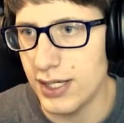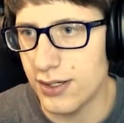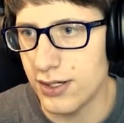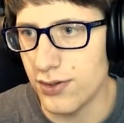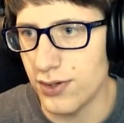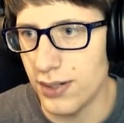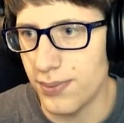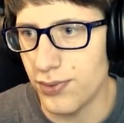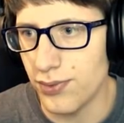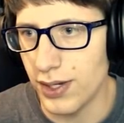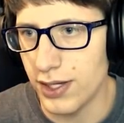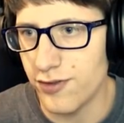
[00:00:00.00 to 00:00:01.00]
go up
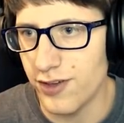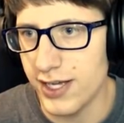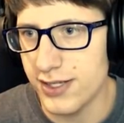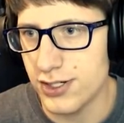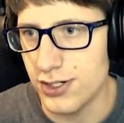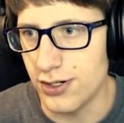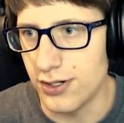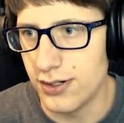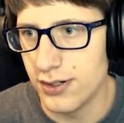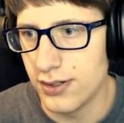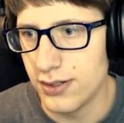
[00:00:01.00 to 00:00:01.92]
way faster.